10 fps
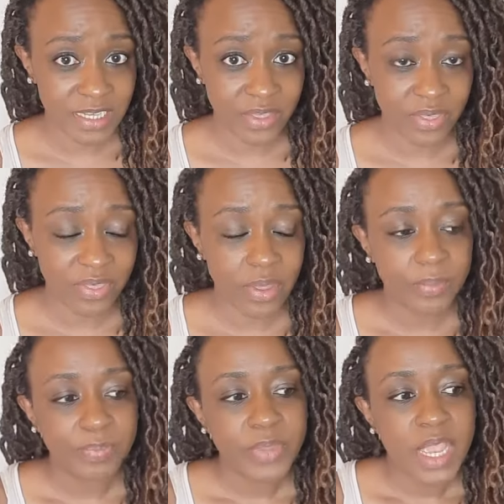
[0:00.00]
death,
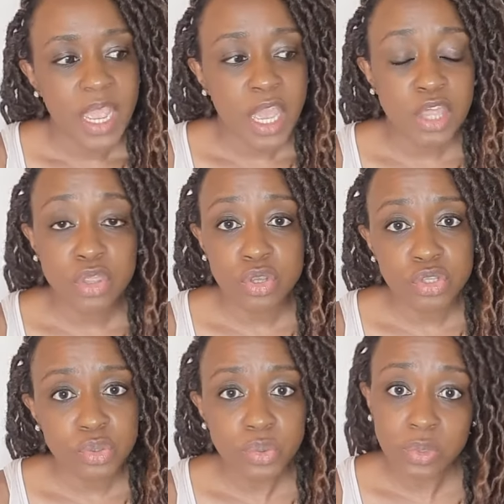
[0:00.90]
and
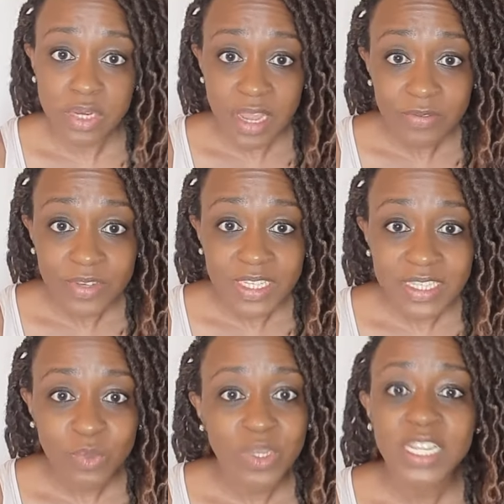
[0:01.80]
those who love
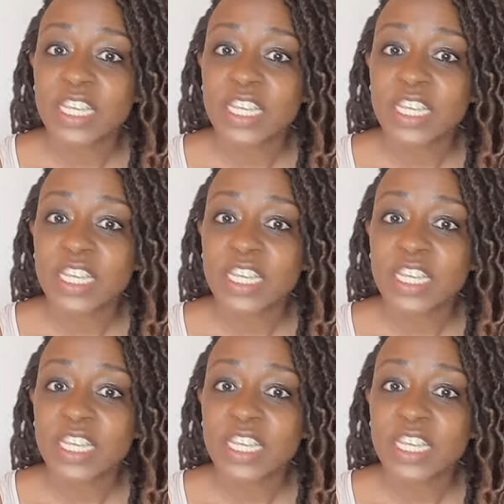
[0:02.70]
it will